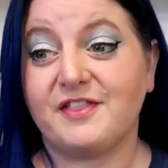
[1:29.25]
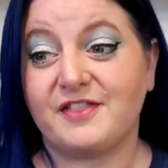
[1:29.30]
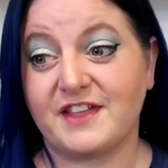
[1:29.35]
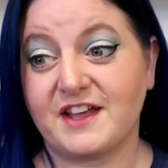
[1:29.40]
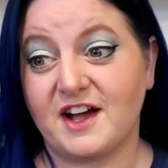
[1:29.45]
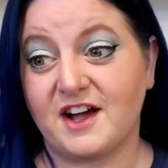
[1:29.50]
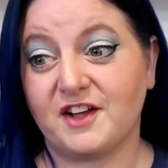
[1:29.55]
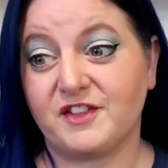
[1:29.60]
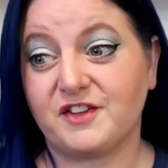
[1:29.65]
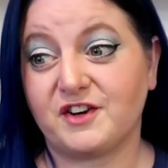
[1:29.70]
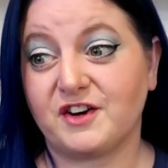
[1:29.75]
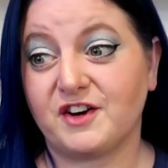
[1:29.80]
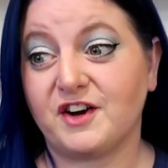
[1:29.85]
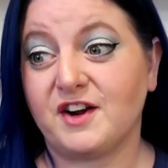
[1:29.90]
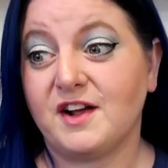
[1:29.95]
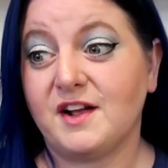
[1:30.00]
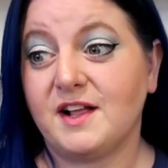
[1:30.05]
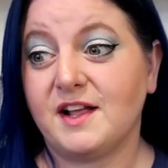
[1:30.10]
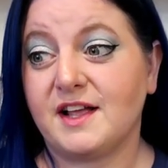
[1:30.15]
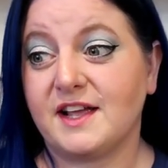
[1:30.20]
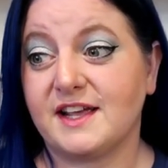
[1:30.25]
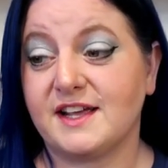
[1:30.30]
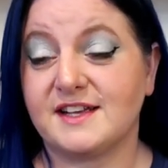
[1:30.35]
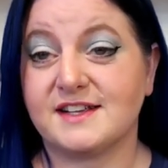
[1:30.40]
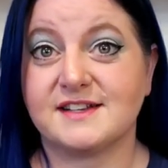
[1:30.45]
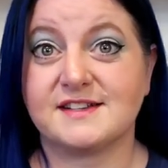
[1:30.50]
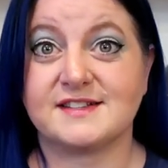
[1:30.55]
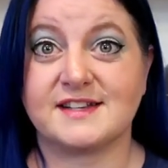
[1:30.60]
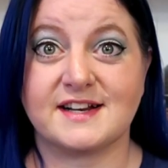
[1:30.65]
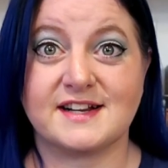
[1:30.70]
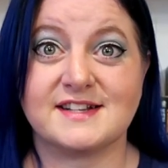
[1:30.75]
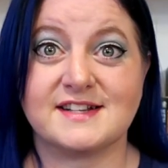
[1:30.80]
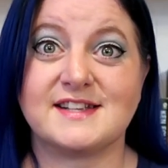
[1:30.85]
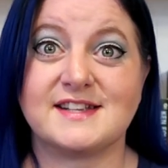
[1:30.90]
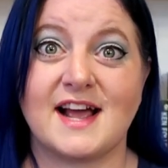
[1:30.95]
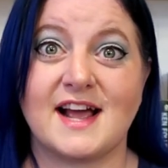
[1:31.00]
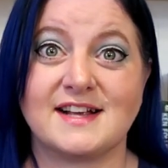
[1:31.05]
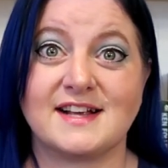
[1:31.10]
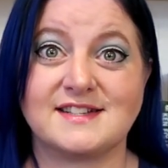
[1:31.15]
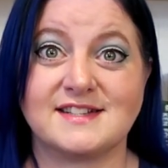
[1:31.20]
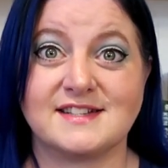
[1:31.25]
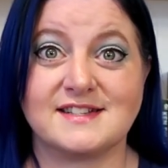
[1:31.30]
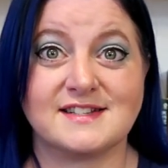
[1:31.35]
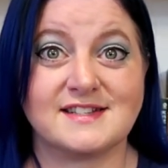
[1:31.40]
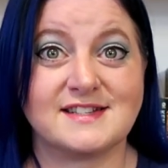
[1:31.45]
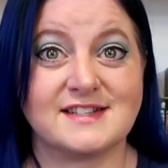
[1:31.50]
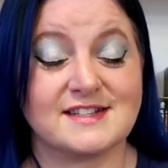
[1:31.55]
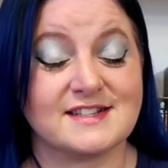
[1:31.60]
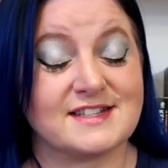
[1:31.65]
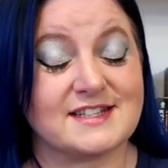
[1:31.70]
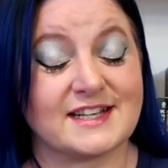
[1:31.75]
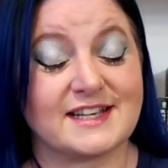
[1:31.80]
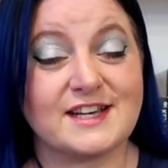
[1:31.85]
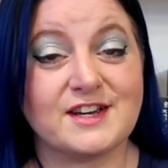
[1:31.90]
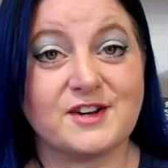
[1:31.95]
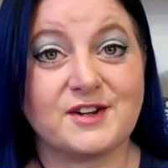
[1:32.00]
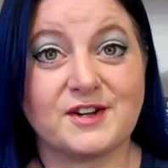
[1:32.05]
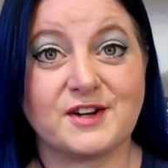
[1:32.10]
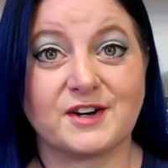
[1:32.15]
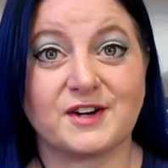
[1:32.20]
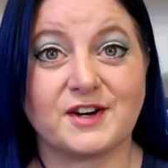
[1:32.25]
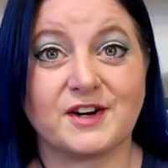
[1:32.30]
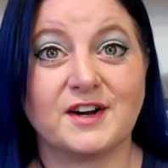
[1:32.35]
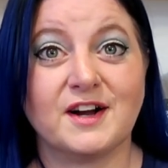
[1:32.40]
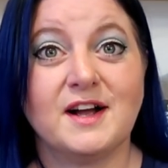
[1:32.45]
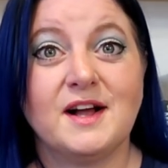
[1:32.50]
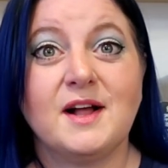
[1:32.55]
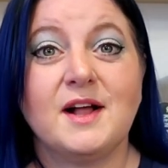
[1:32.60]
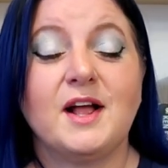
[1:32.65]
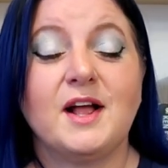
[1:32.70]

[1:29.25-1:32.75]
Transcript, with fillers: The other is an assassin sent to kill her.